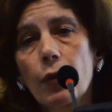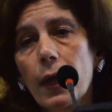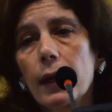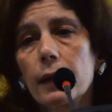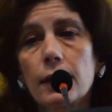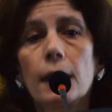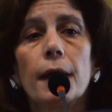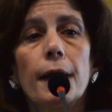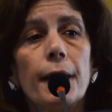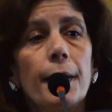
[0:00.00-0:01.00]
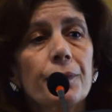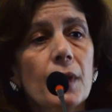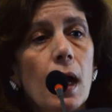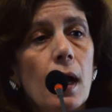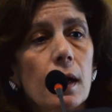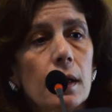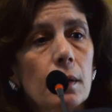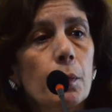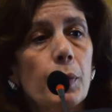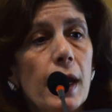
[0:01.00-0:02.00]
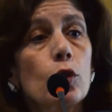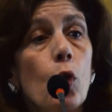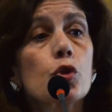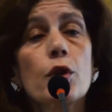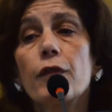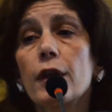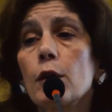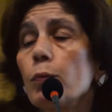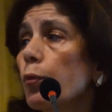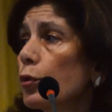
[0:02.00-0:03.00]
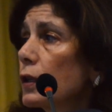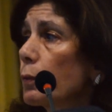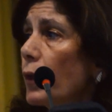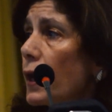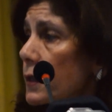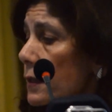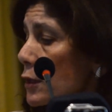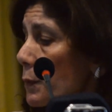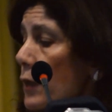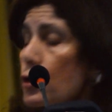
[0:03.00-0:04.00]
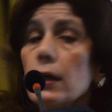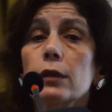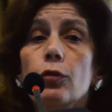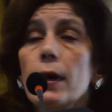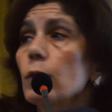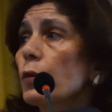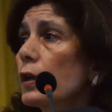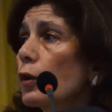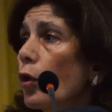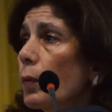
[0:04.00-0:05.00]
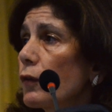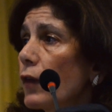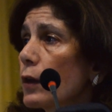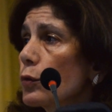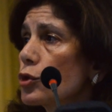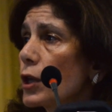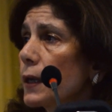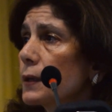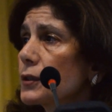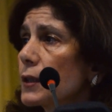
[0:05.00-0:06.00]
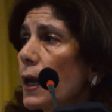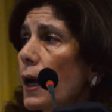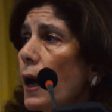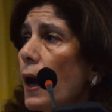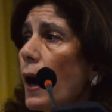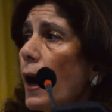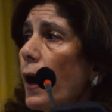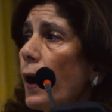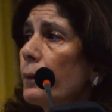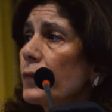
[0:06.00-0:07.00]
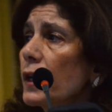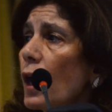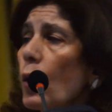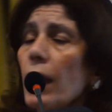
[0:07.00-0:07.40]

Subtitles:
trade played also a very important part, and especially trade within global value chains. Now,